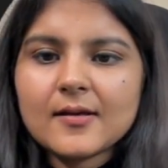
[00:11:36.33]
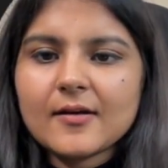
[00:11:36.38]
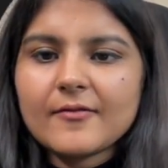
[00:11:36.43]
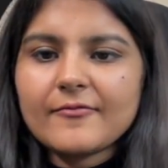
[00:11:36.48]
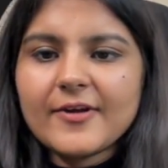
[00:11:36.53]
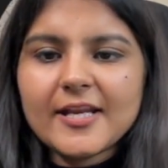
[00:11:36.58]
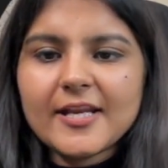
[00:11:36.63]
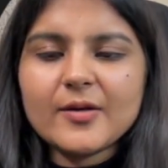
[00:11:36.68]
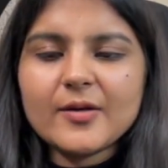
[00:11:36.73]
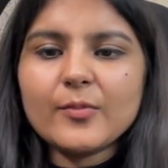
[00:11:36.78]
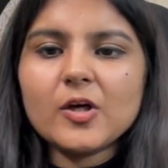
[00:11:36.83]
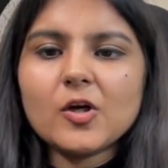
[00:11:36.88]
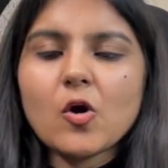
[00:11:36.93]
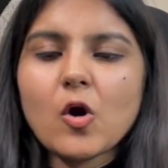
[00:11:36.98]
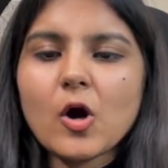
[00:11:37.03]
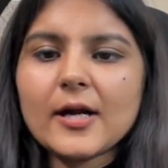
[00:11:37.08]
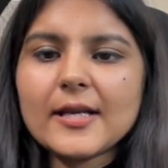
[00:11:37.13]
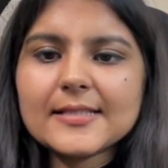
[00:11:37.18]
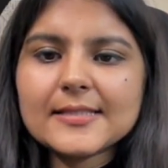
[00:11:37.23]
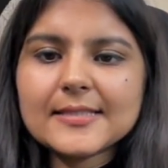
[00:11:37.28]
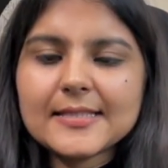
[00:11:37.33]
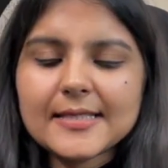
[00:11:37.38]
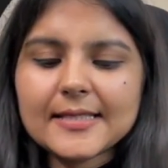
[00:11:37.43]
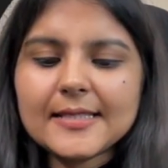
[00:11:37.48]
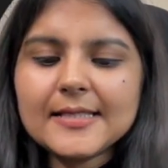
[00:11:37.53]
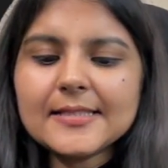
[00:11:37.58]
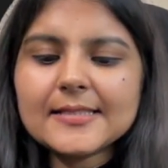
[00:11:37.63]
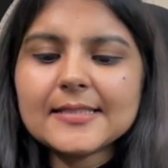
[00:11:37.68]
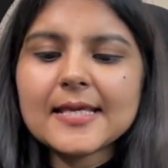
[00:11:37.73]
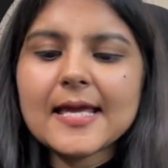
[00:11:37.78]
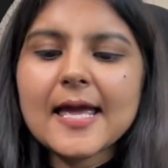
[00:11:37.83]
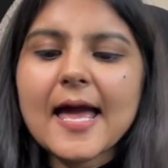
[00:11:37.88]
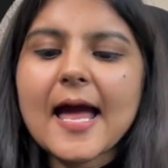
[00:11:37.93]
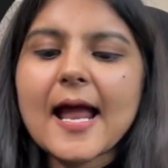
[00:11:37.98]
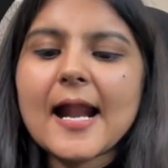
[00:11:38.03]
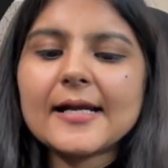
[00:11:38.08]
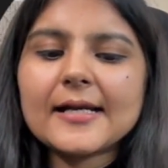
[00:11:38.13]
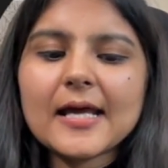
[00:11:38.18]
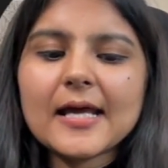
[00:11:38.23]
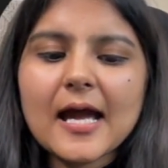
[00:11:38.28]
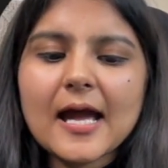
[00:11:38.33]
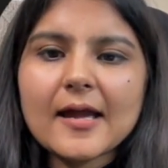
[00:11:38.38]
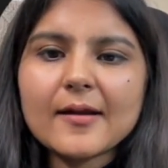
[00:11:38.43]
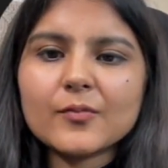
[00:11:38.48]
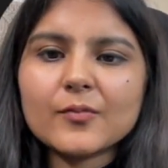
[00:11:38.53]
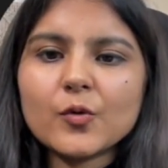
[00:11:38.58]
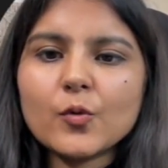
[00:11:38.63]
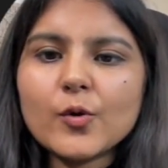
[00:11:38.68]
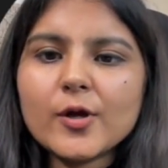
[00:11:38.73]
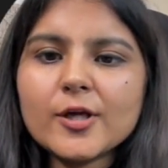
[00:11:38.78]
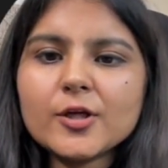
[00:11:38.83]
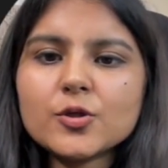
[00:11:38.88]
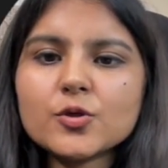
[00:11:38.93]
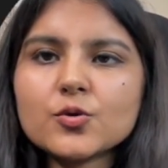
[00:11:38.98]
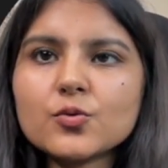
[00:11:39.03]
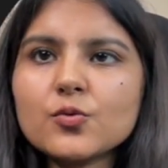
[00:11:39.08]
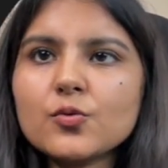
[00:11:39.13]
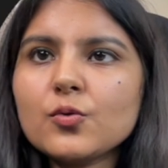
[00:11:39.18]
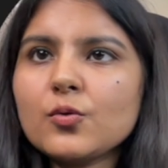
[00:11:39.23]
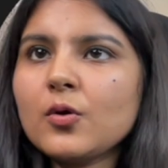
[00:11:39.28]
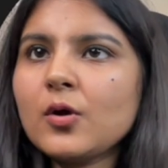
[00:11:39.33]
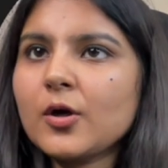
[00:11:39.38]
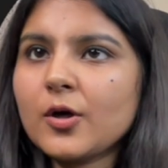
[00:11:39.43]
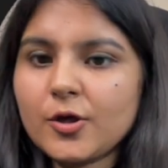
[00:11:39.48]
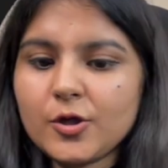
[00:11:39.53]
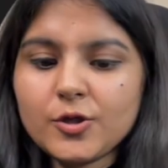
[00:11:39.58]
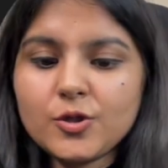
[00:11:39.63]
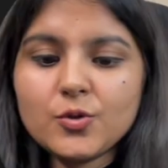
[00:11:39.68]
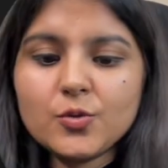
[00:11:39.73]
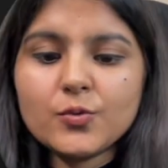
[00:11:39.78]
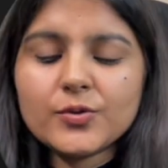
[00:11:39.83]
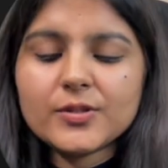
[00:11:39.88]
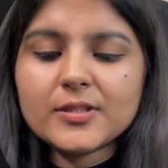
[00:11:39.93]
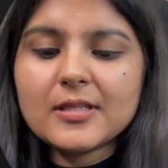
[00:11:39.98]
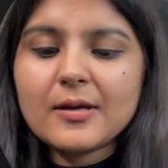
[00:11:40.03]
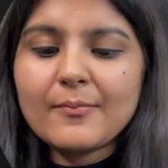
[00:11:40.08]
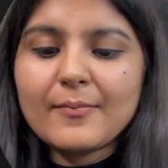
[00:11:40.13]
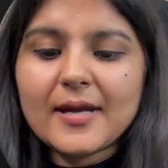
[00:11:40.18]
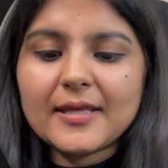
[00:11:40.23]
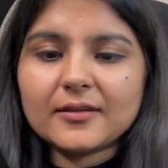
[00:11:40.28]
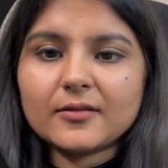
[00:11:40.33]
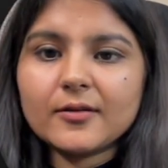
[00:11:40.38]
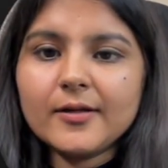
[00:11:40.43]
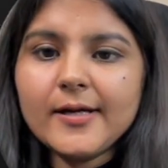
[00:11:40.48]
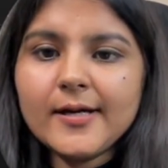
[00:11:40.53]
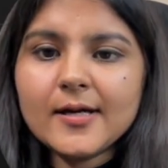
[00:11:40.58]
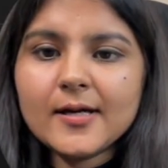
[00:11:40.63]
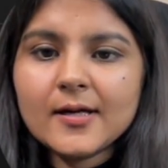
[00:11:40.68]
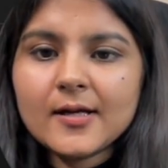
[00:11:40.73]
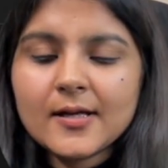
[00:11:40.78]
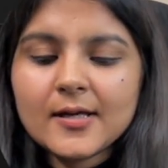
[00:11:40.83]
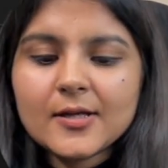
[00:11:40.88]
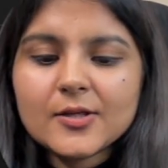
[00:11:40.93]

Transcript: a variable called as series, and I am going to use the method.